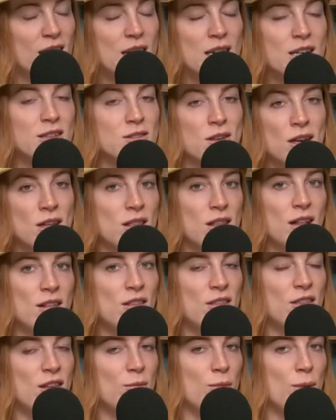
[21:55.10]
Cuz like
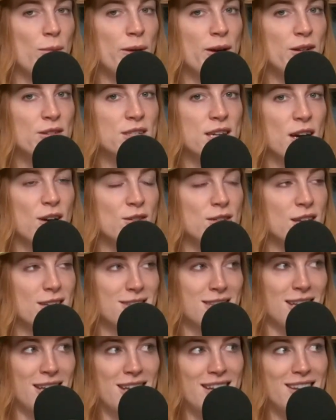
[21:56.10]
that's the thing, my parents' house
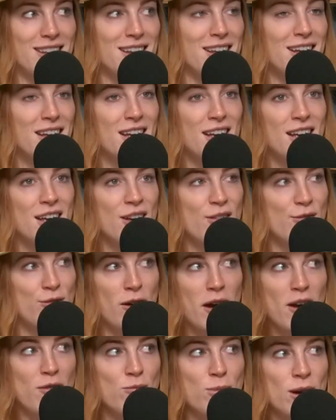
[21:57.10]
has like
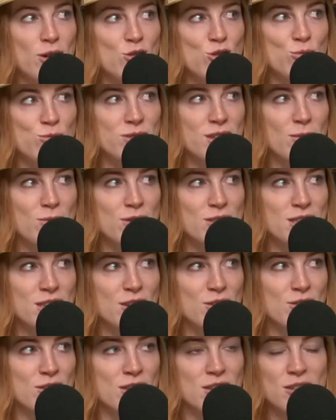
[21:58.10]
5 bedrooms
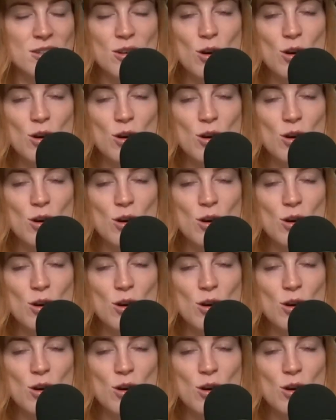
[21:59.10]
upstairs and